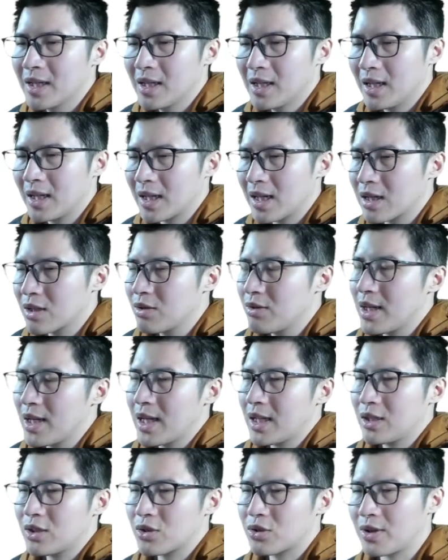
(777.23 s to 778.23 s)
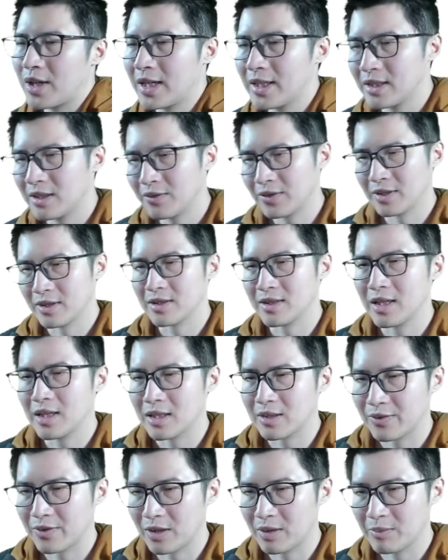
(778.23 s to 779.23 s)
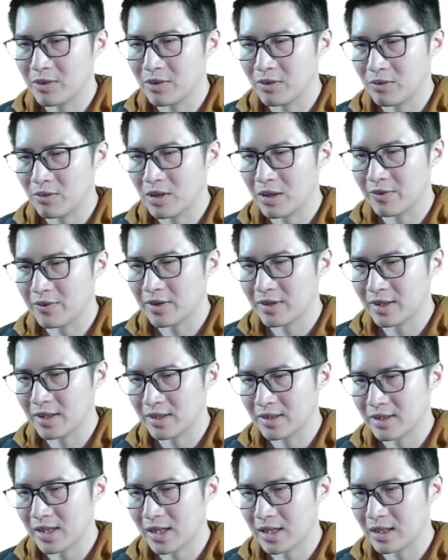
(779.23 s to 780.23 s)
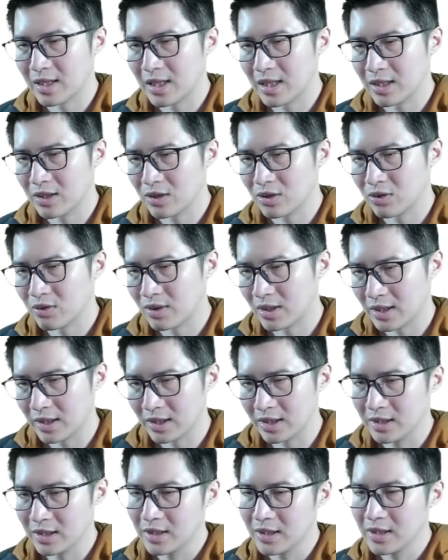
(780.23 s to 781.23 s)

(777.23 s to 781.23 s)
And I can go ahead and try different things. For example, one of the things I can try